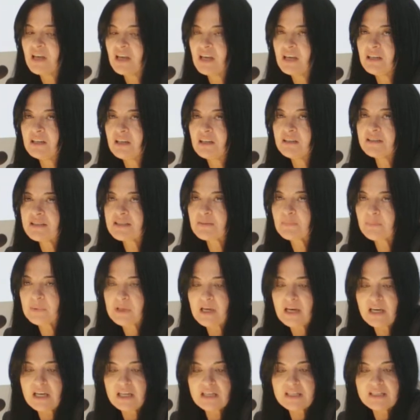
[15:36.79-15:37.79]
in its
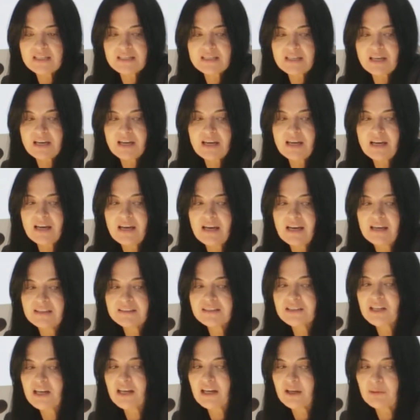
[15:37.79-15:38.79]
place
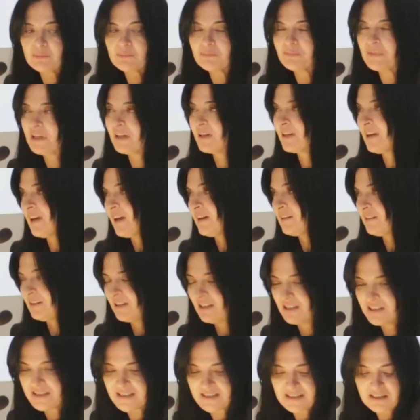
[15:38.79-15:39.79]
and time, again,
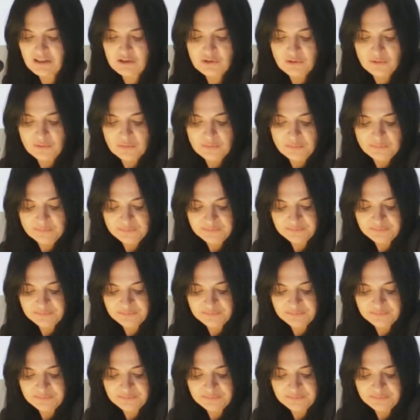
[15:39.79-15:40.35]
in situ.